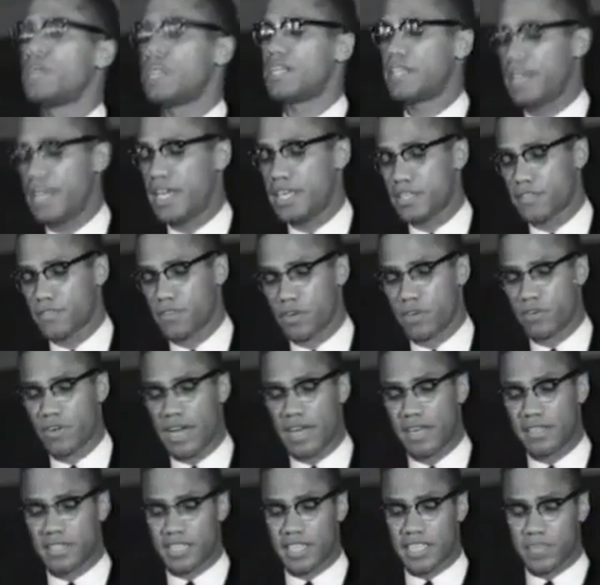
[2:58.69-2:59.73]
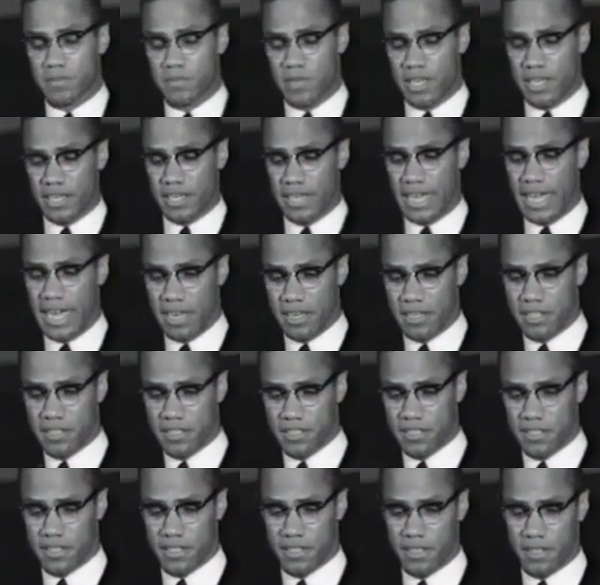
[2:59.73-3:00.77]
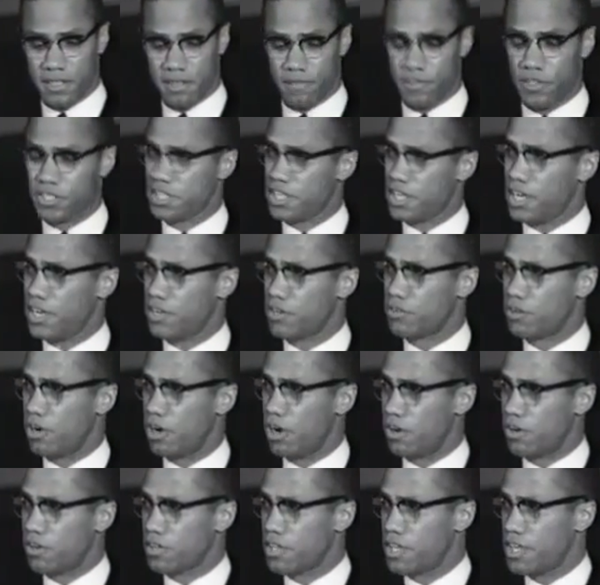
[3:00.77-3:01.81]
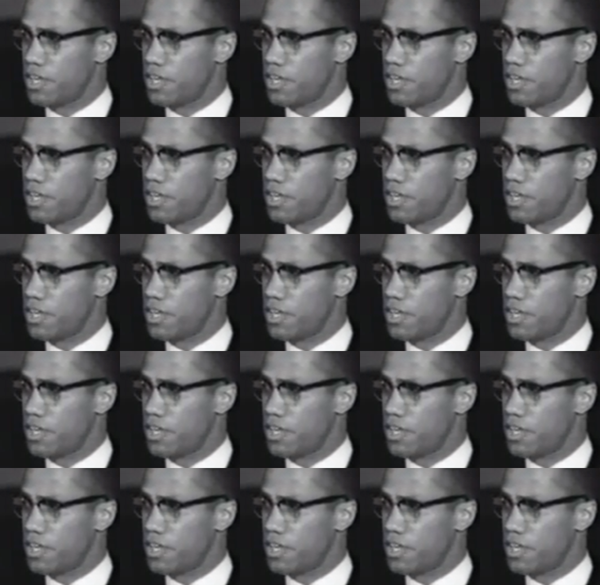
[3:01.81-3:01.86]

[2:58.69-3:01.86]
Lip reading: against for around $6 million for saying the wrong